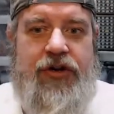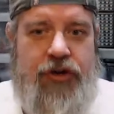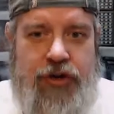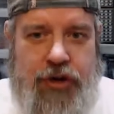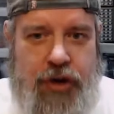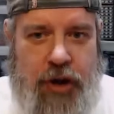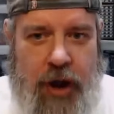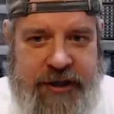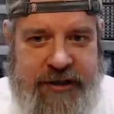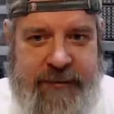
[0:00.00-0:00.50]

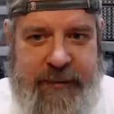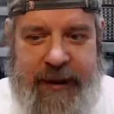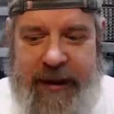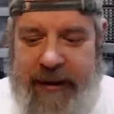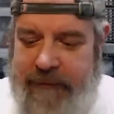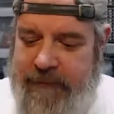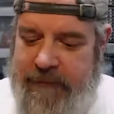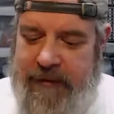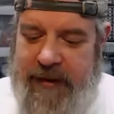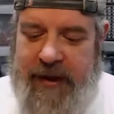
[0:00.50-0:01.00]
Trust me,
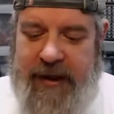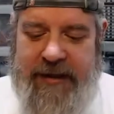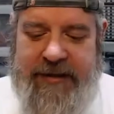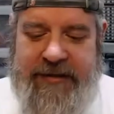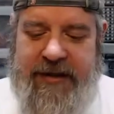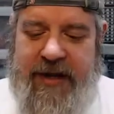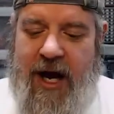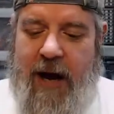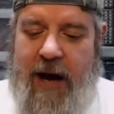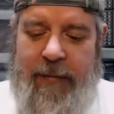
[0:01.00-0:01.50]

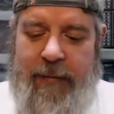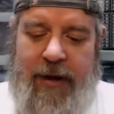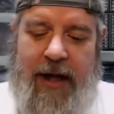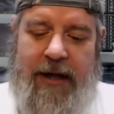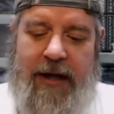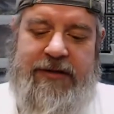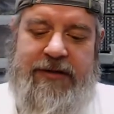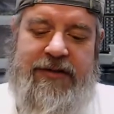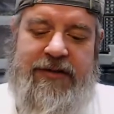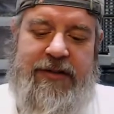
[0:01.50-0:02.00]
it's
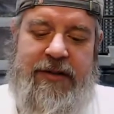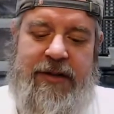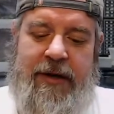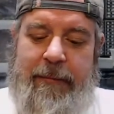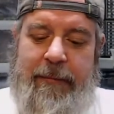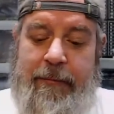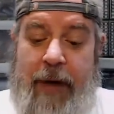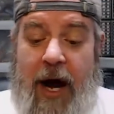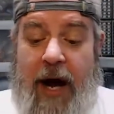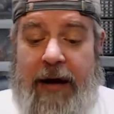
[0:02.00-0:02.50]
complex,
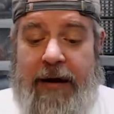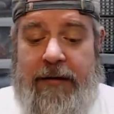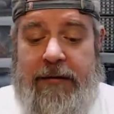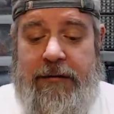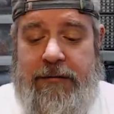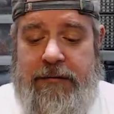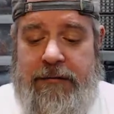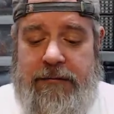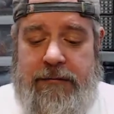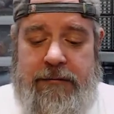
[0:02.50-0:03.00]
but
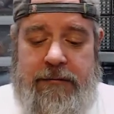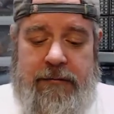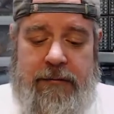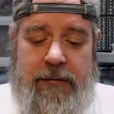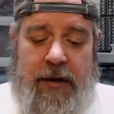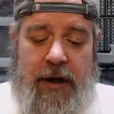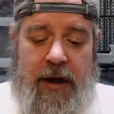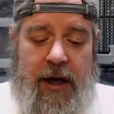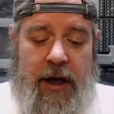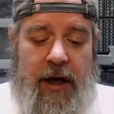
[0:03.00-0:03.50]

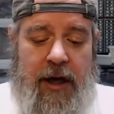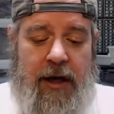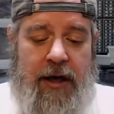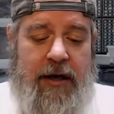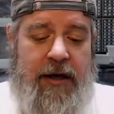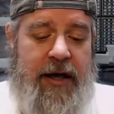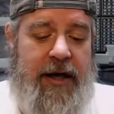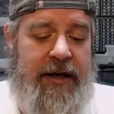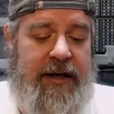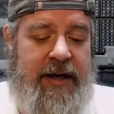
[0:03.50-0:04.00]

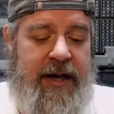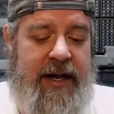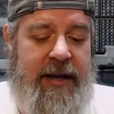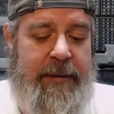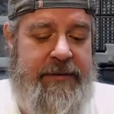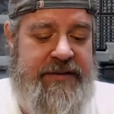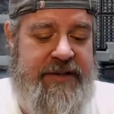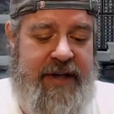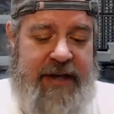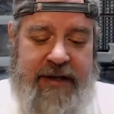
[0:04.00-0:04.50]
it
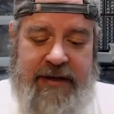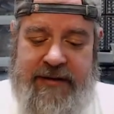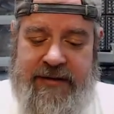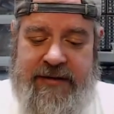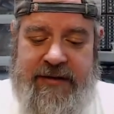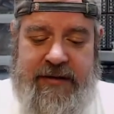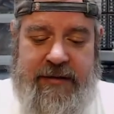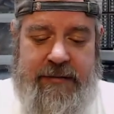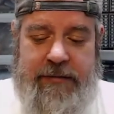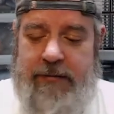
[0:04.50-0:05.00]
keeps
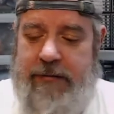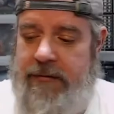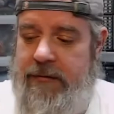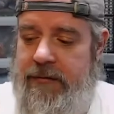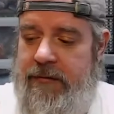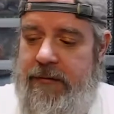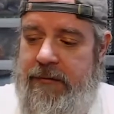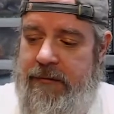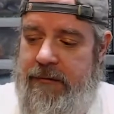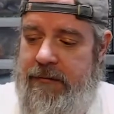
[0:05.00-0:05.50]
things
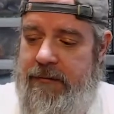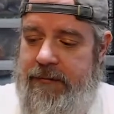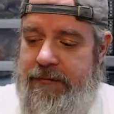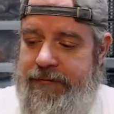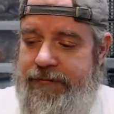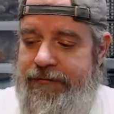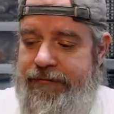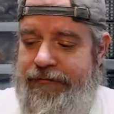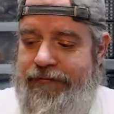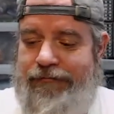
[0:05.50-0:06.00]

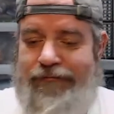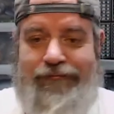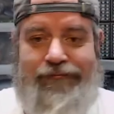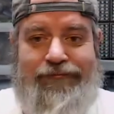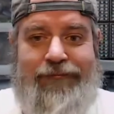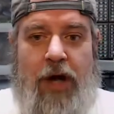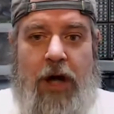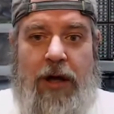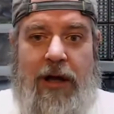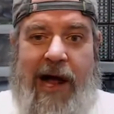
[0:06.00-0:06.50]

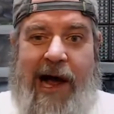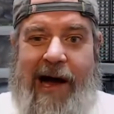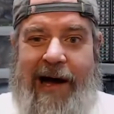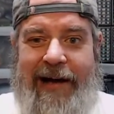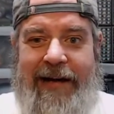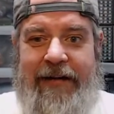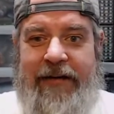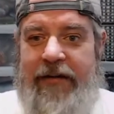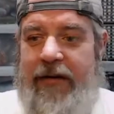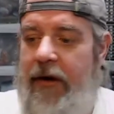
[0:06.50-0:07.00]

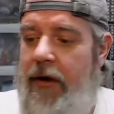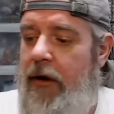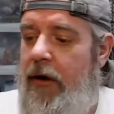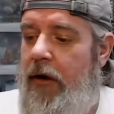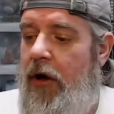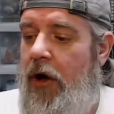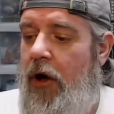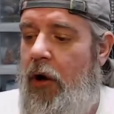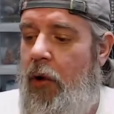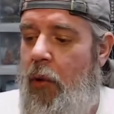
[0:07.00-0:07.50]
aligned
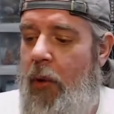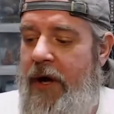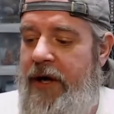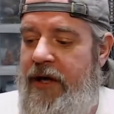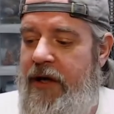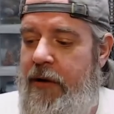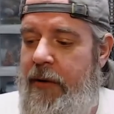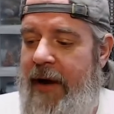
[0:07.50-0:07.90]
when you